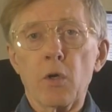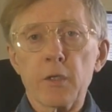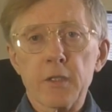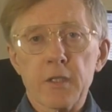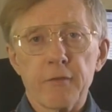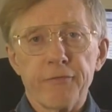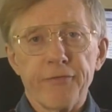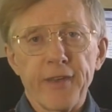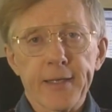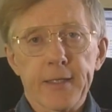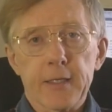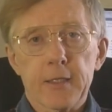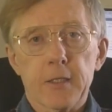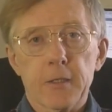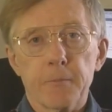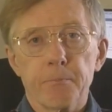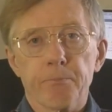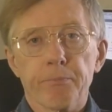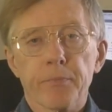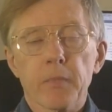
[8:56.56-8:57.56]
what's the
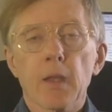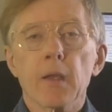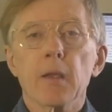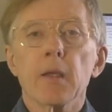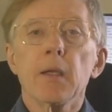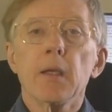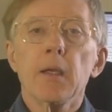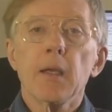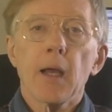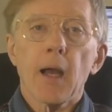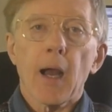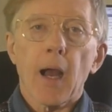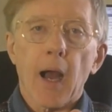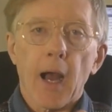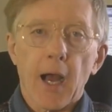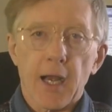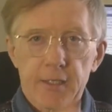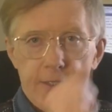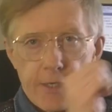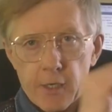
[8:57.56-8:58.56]
fix?
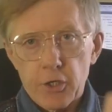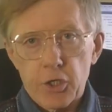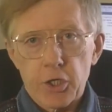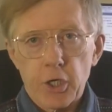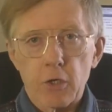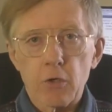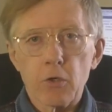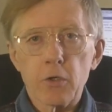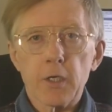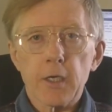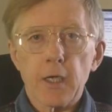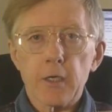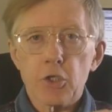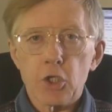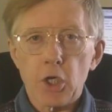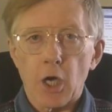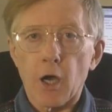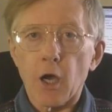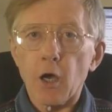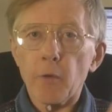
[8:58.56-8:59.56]
As I showed, a
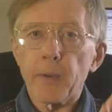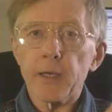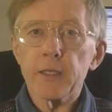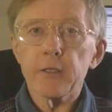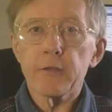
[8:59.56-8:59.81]
char by